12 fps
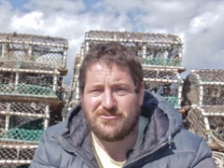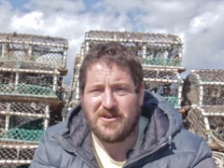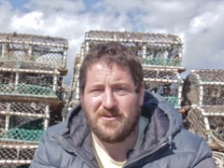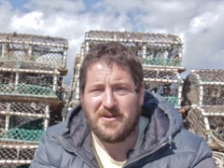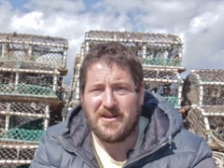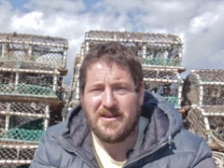
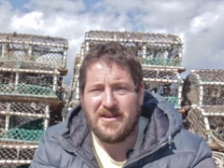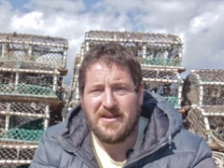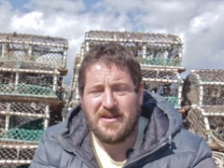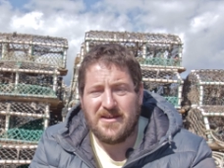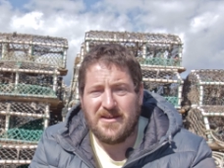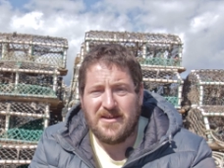straight away.
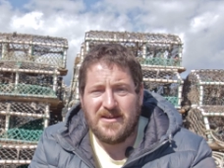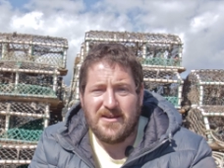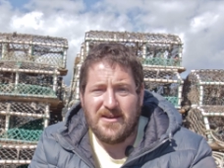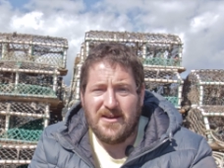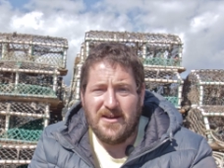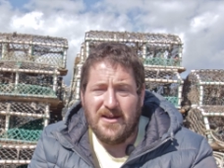
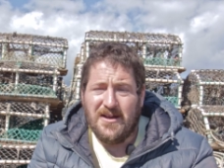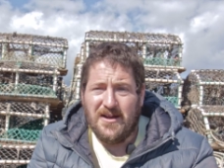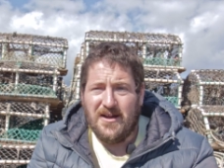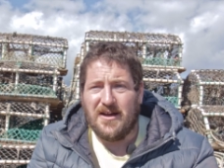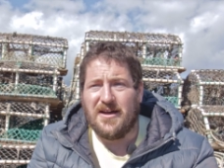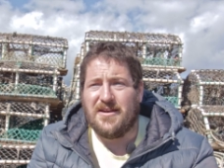
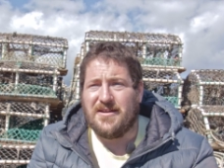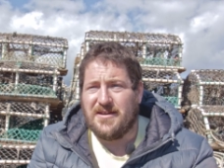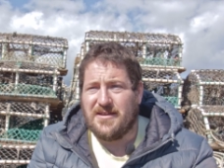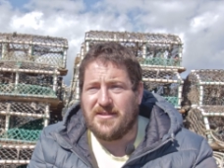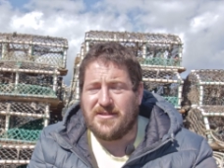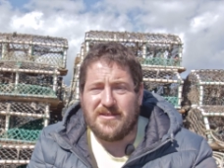And
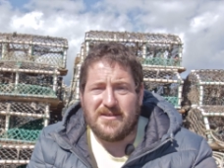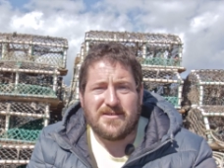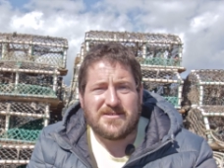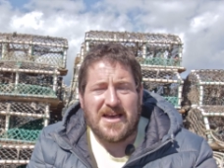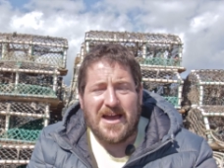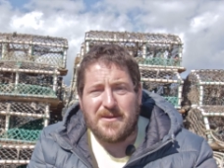
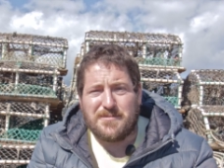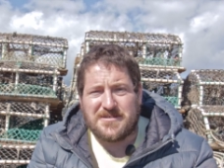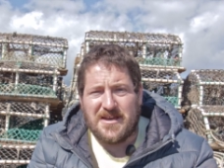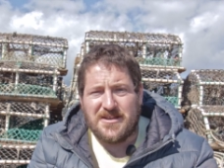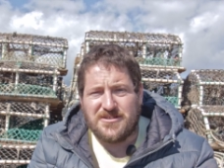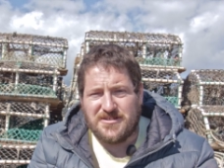tiny
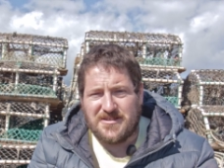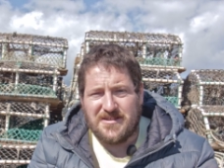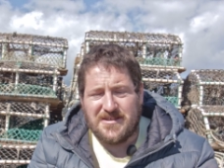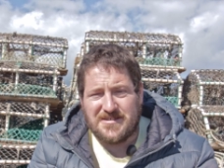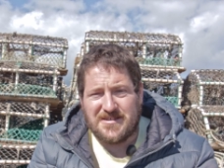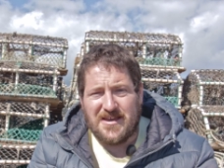percentages
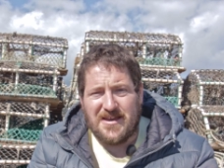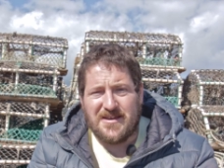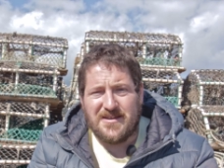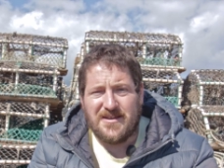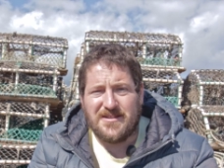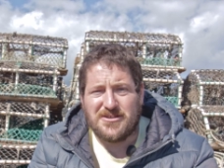in this
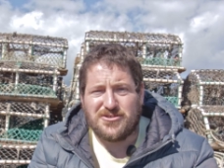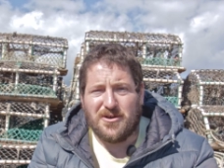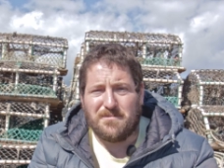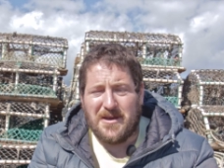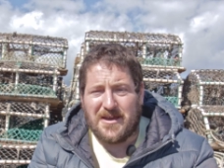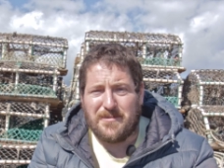
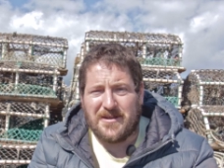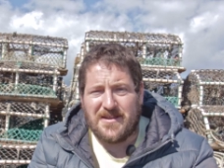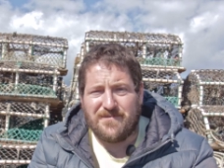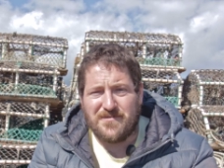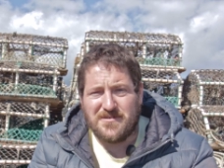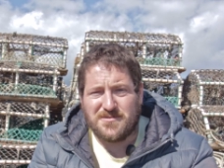job make a big
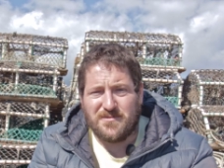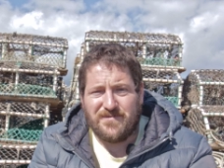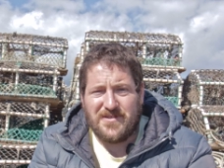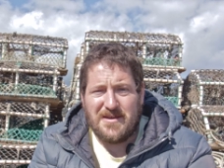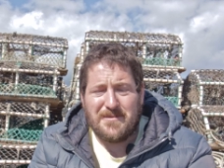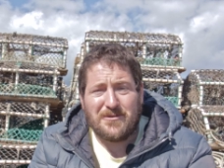difference
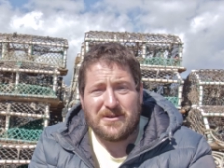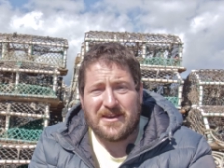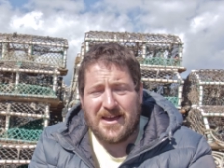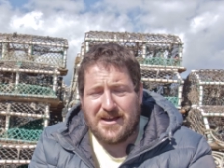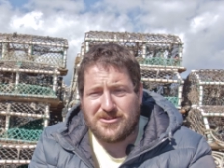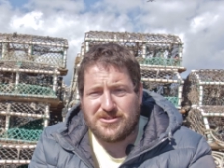with the amount you
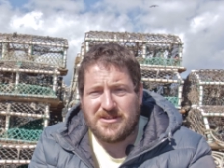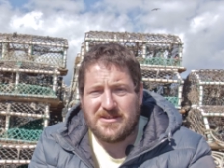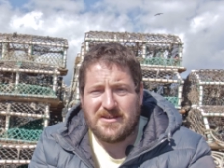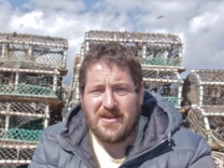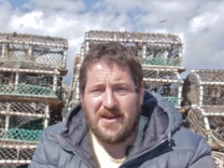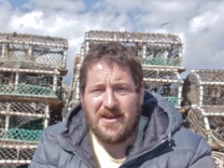catch.
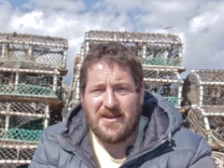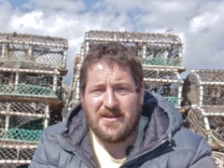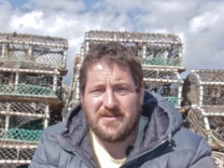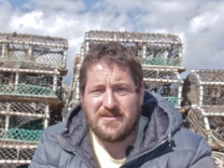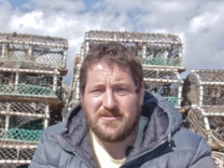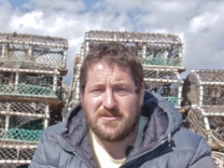
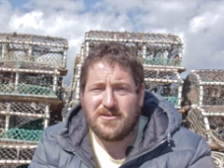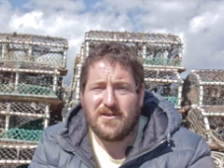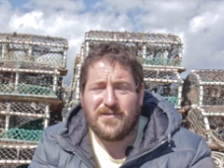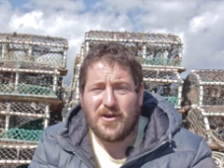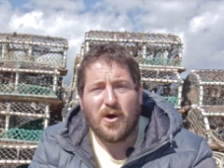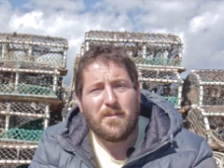So
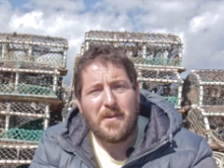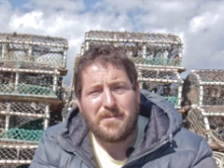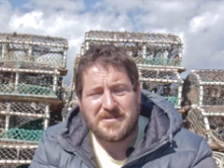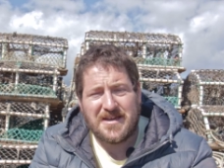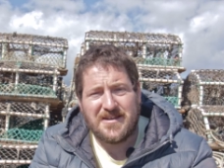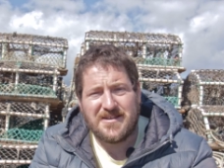if you go up a
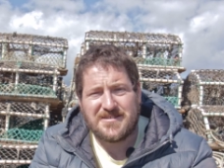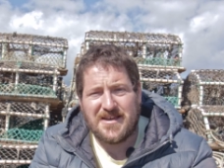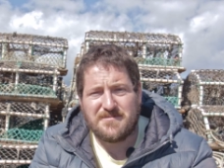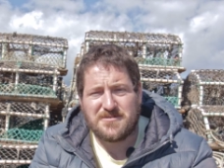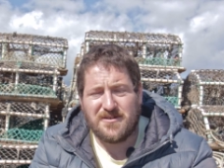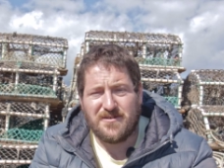percent at a
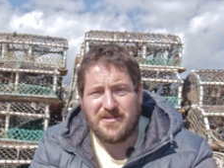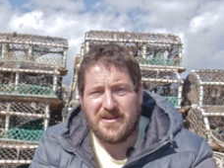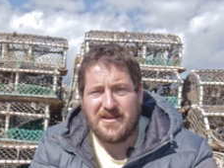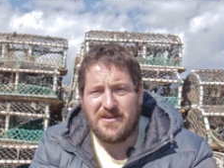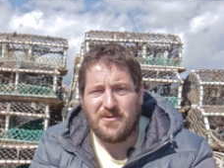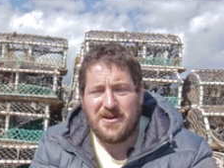time sort of
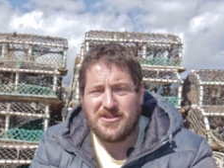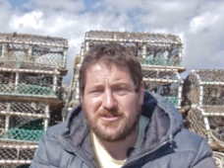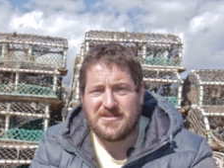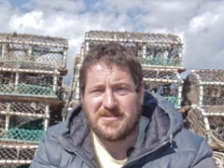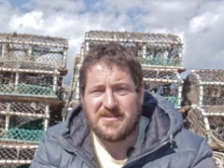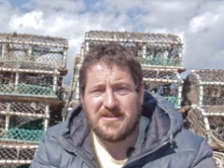thing in your
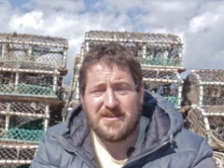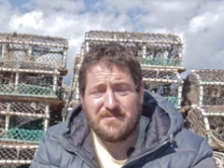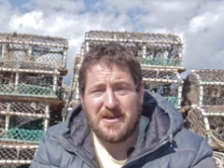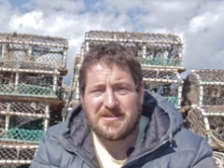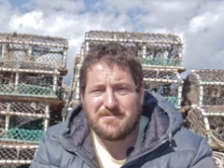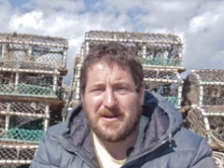wages, it
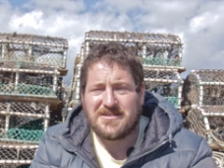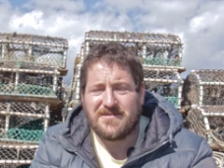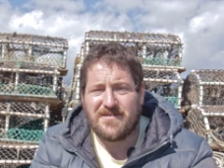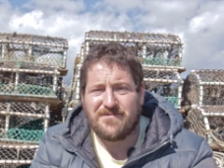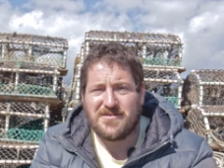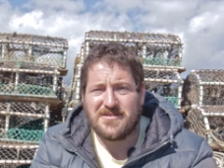makes a massive
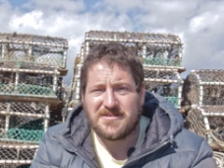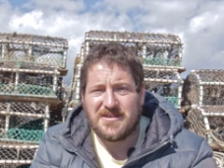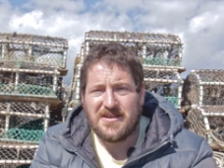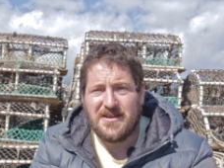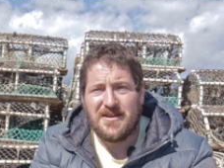difference.